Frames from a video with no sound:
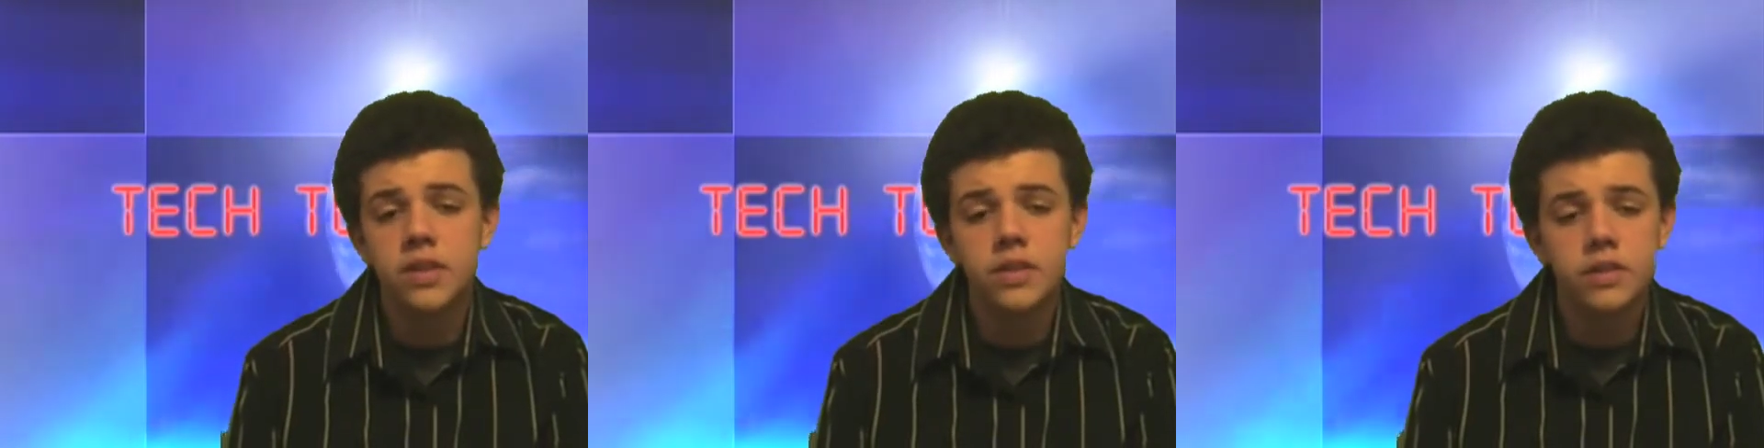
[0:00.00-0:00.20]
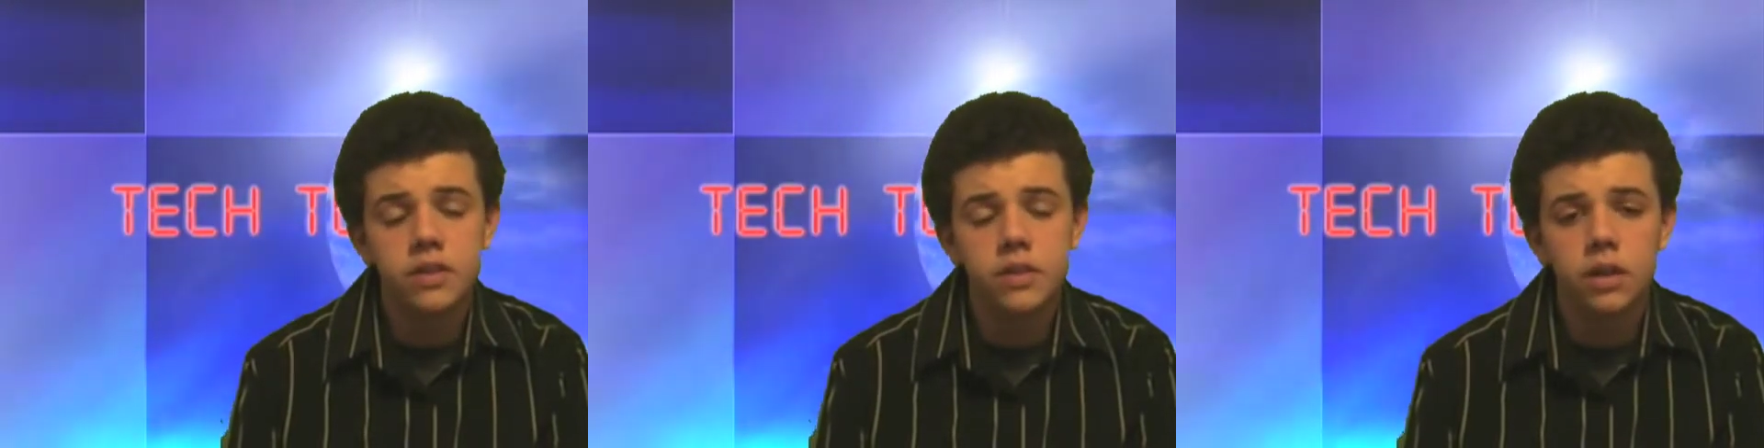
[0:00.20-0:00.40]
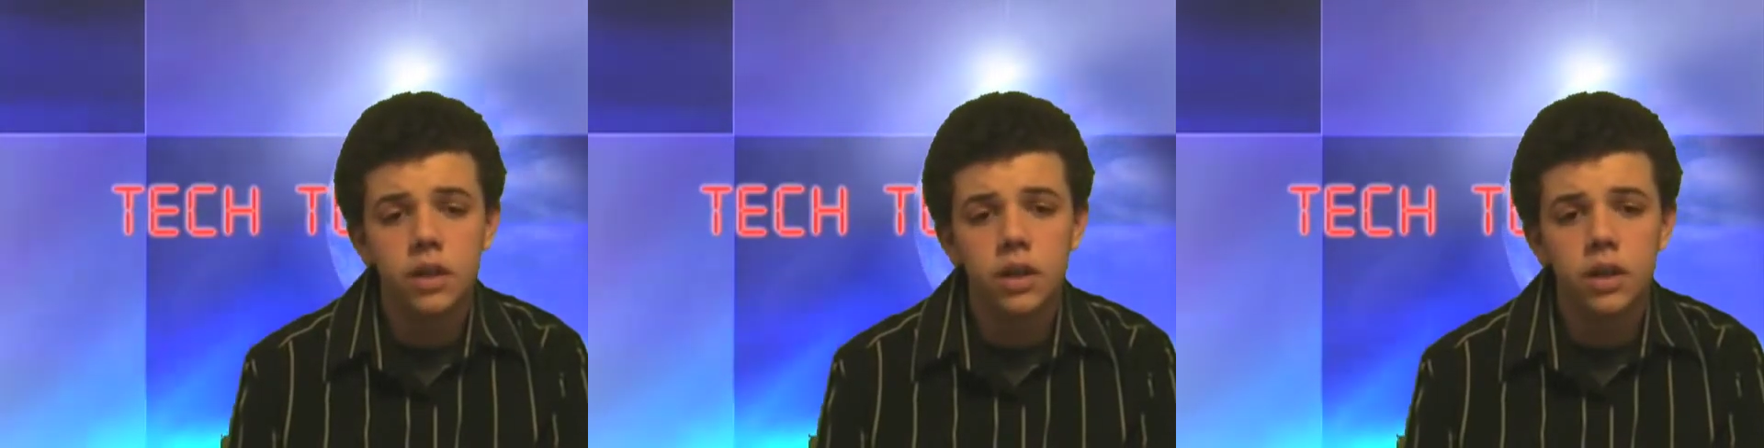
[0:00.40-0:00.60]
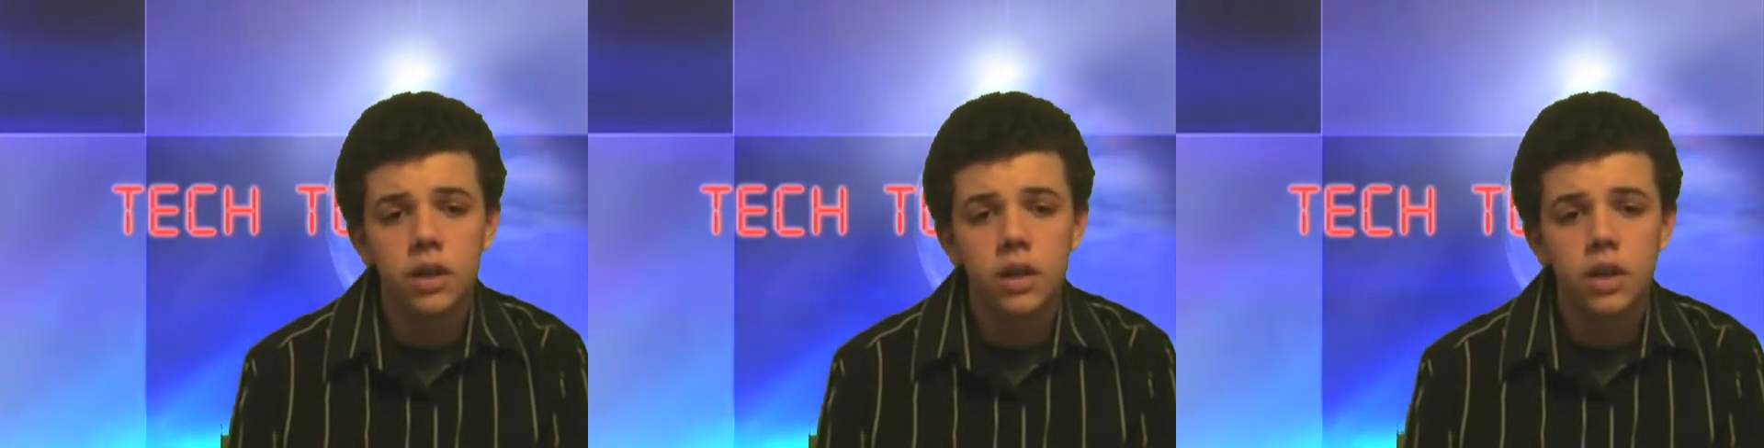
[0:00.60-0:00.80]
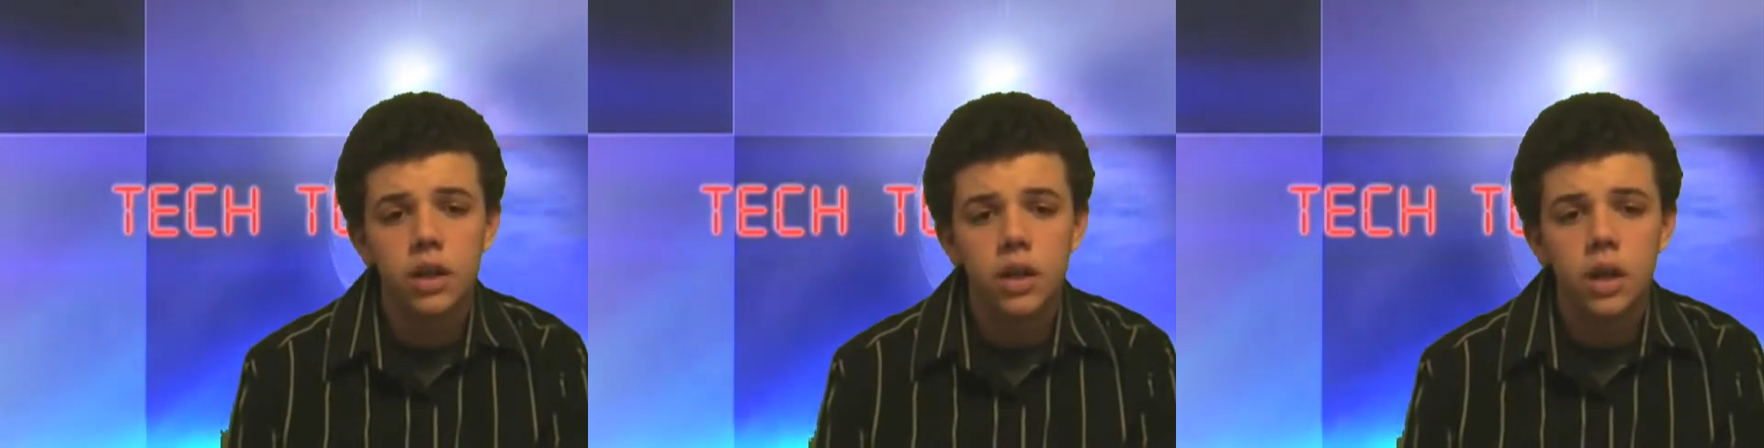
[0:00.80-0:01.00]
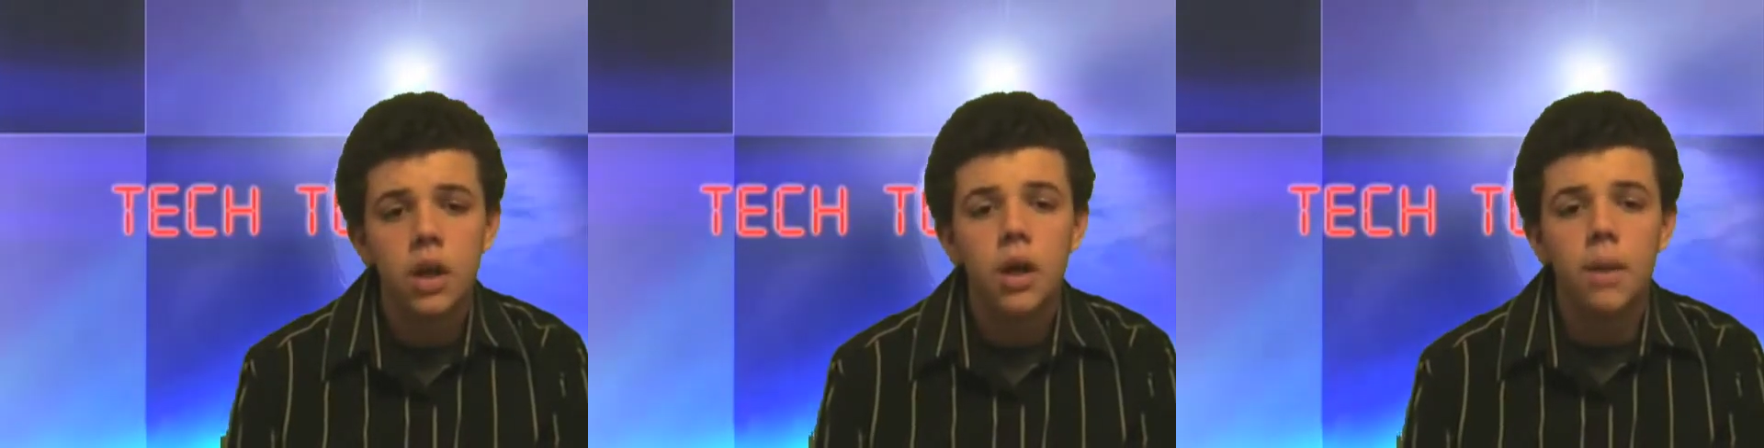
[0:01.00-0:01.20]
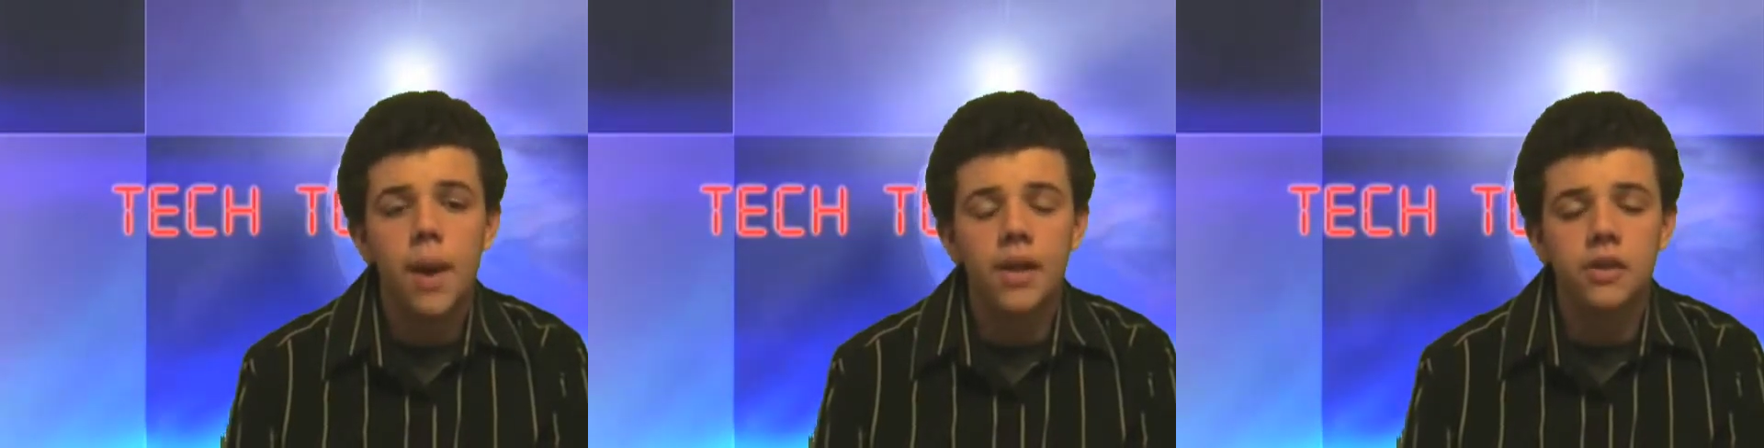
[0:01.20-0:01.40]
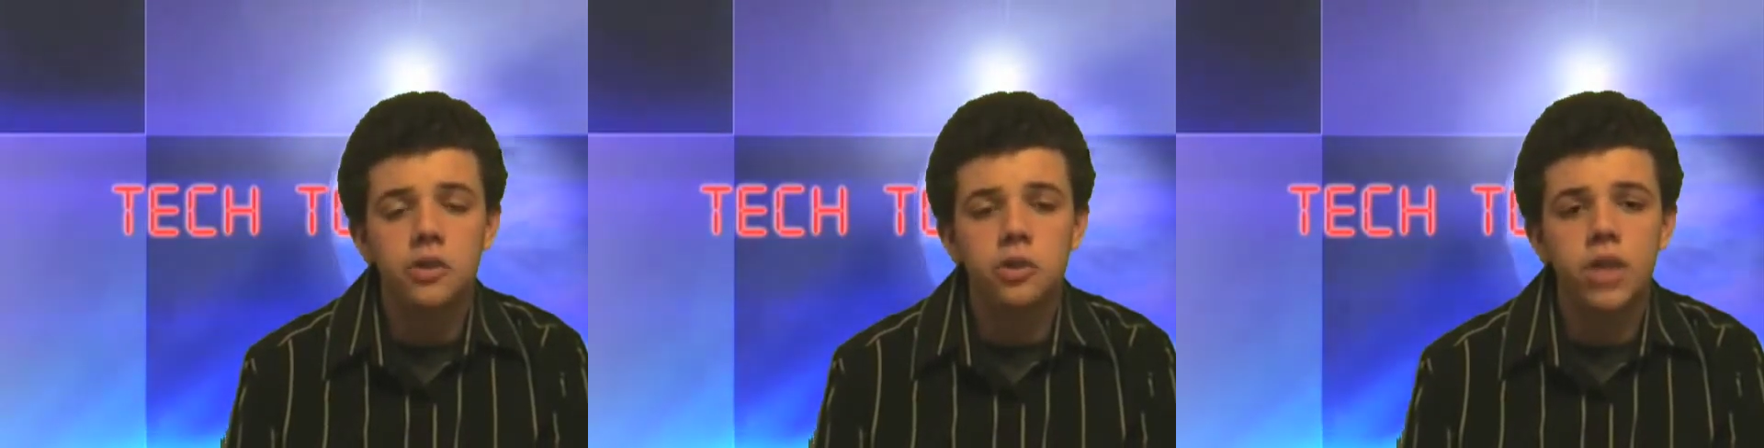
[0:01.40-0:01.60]
season.
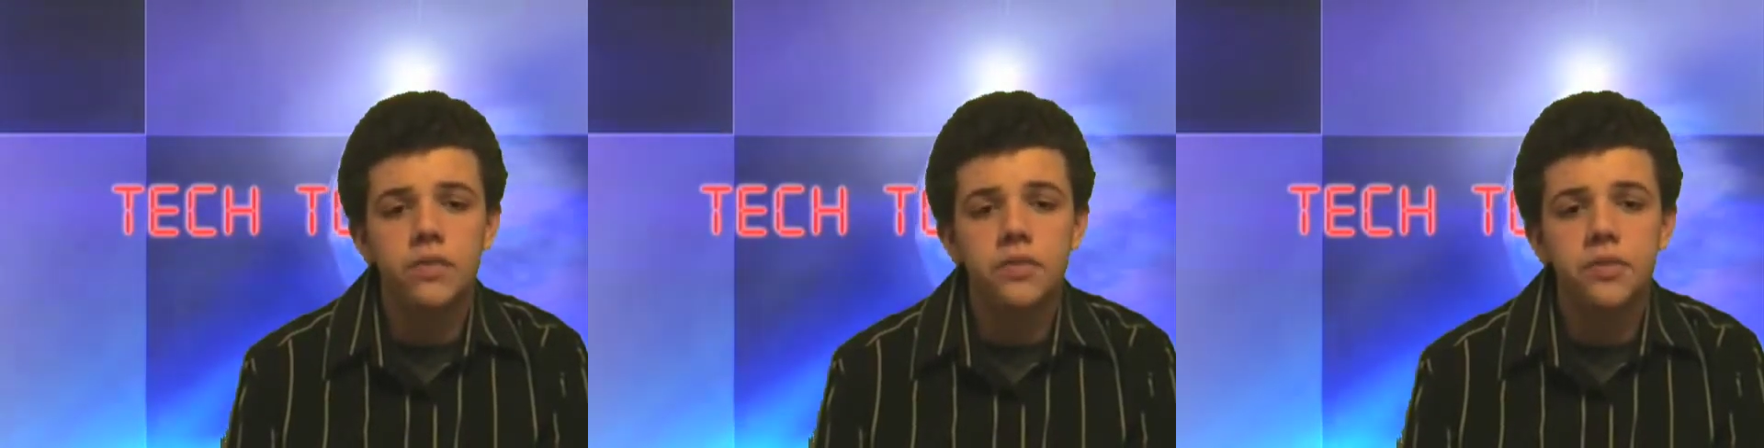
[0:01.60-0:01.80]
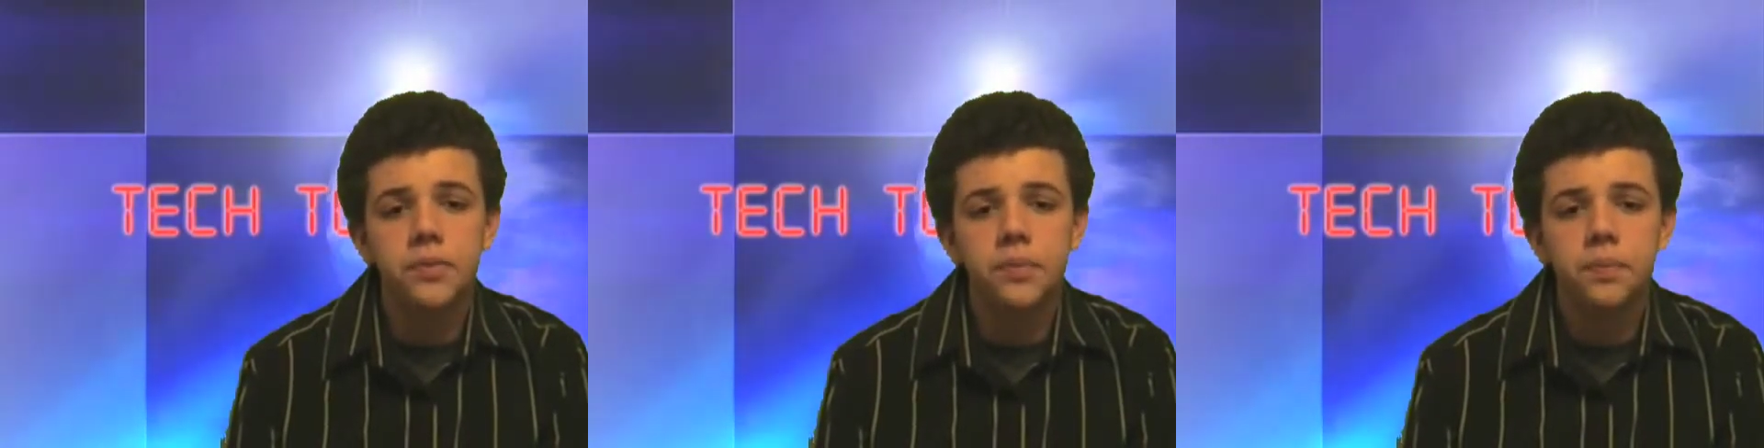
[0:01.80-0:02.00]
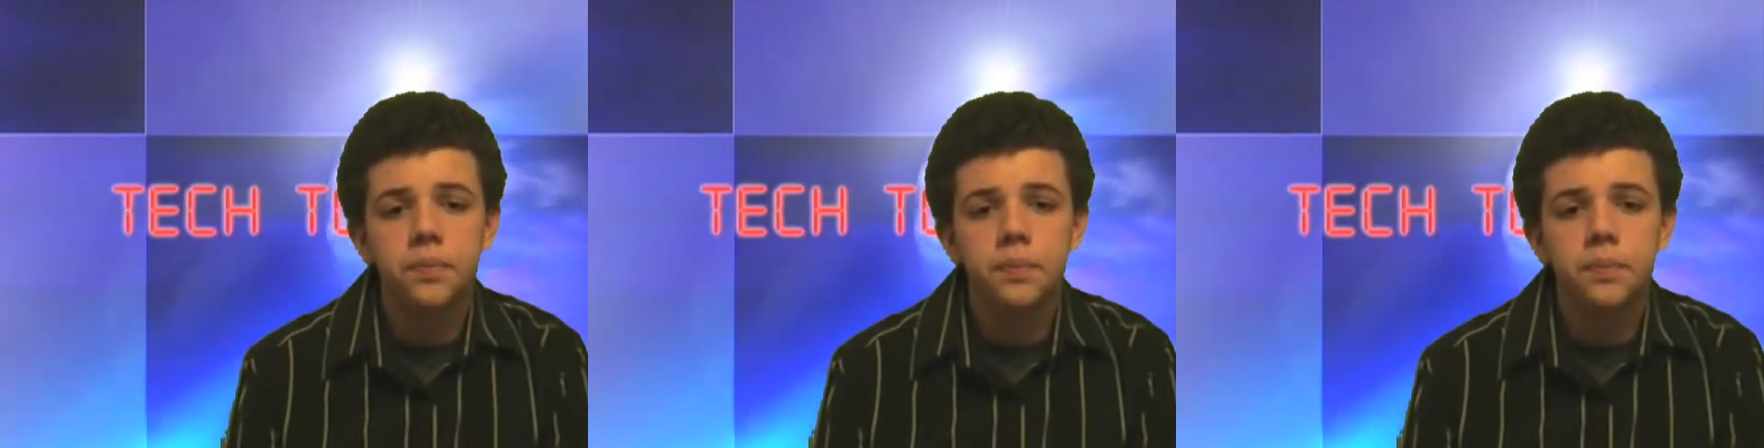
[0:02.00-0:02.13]
Back to you, David.